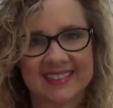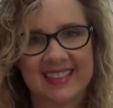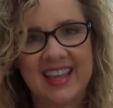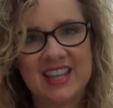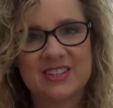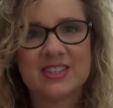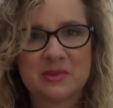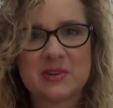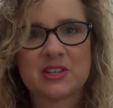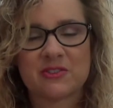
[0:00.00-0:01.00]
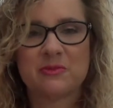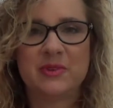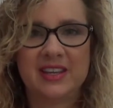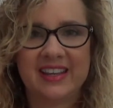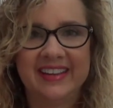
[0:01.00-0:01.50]
Thank you so much for
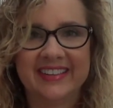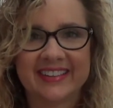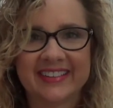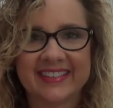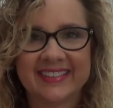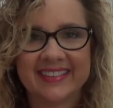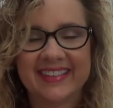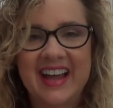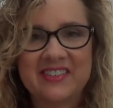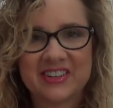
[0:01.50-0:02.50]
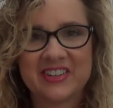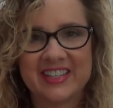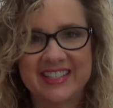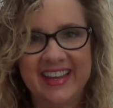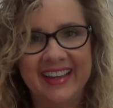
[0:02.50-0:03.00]
being here. Have a
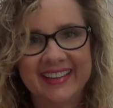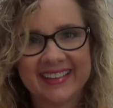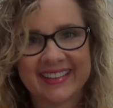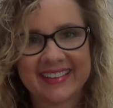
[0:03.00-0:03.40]
great day.